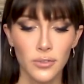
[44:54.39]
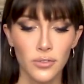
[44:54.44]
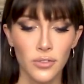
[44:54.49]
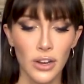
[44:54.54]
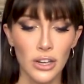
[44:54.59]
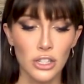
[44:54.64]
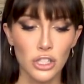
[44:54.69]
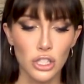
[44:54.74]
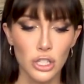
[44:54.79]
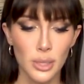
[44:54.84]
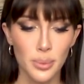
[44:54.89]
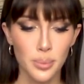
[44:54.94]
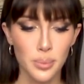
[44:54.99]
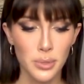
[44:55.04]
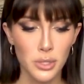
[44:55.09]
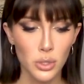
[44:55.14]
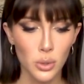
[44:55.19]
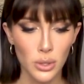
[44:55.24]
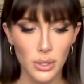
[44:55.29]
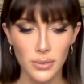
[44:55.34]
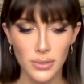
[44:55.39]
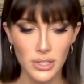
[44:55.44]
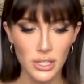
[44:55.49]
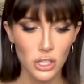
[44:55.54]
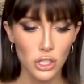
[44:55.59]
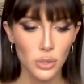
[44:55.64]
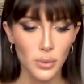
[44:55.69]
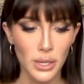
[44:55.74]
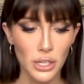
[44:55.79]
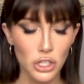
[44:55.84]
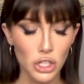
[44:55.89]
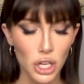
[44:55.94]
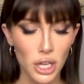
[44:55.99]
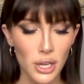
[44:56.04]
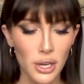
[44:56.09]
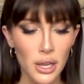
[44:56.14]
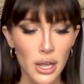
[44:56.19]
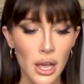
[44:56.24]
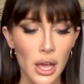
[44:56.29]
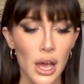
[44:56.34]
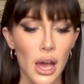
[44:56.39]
friendship sort of situation.